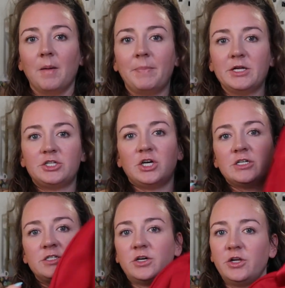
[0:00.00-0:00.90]
But
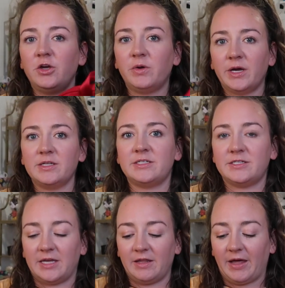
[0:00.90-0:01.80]
just so you can
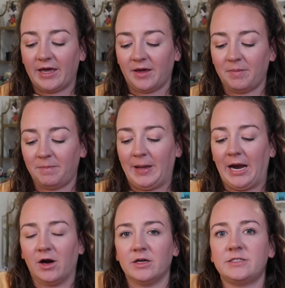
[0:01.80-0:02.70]
see like
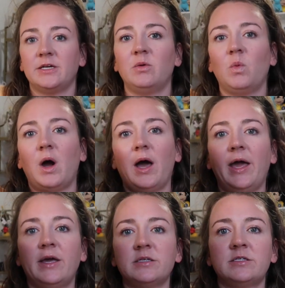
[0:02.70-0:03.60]
comparison
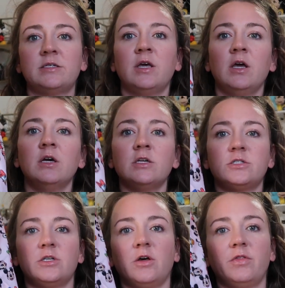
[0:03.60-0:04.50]
wise,
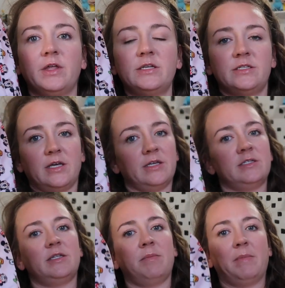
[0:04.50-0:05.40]
so this
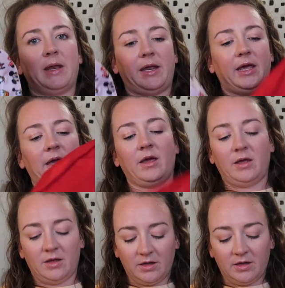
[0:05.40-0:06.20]
is the mini